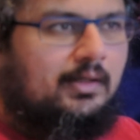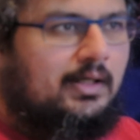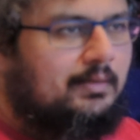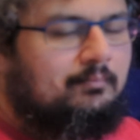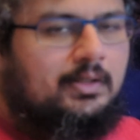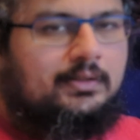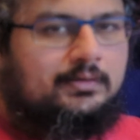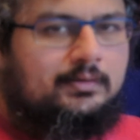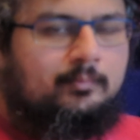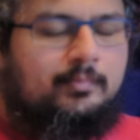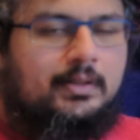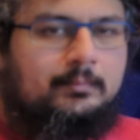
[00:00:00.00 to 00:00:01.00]
I might
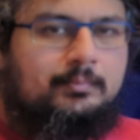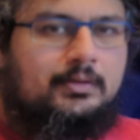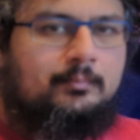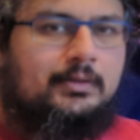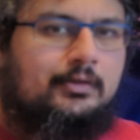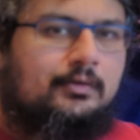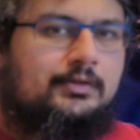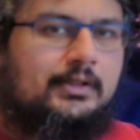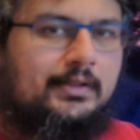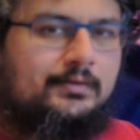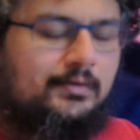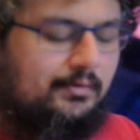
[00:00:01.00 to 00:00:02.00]
it might become
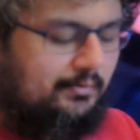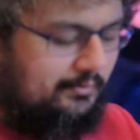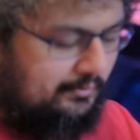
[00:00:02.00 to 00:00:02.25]
irritating.